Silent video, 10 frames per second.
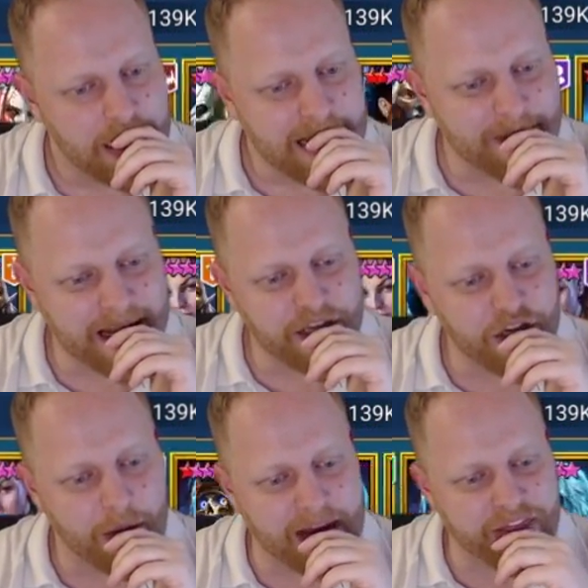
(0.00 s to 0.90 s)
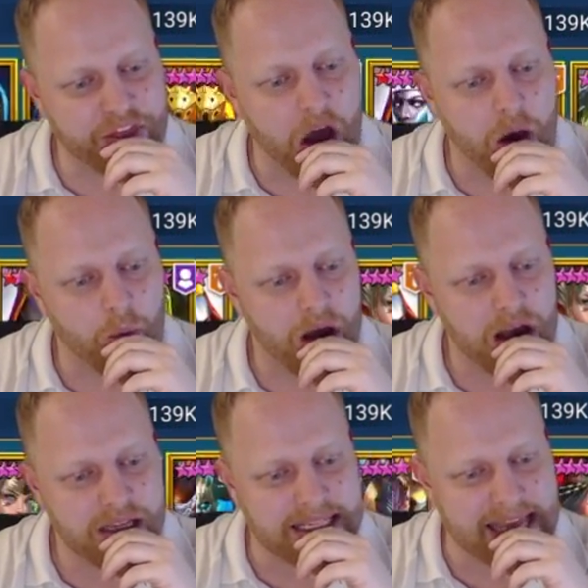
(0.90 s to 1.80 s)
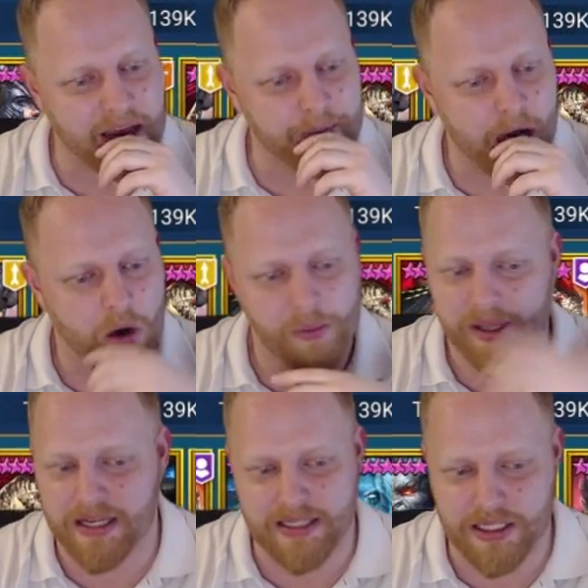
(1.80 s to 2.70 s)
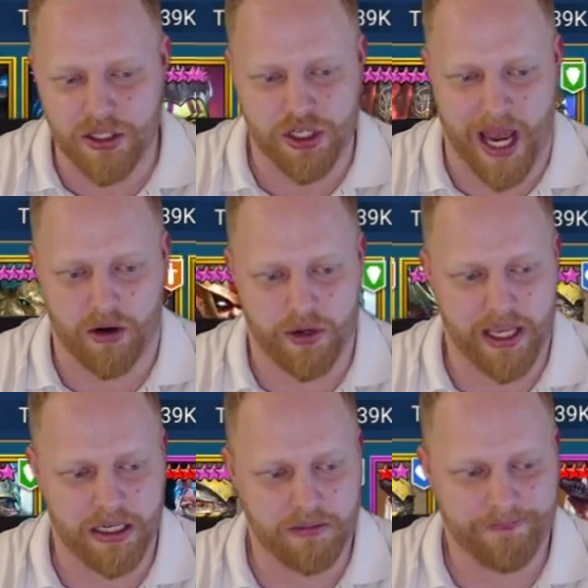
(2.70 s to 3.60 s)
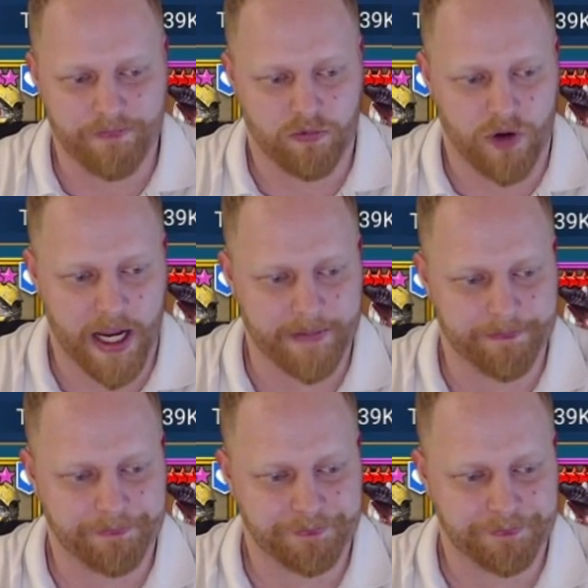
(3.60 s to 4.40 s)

My thought was Genbo because he's Shadowkin, right?